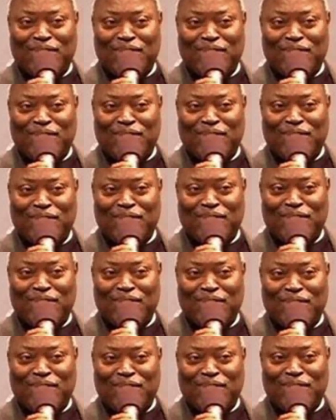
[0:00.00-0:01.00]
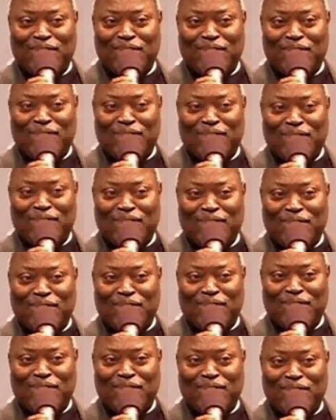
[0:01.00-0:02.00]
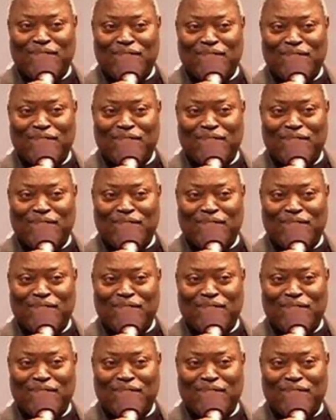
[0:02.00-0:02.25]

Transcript: (no one is talking)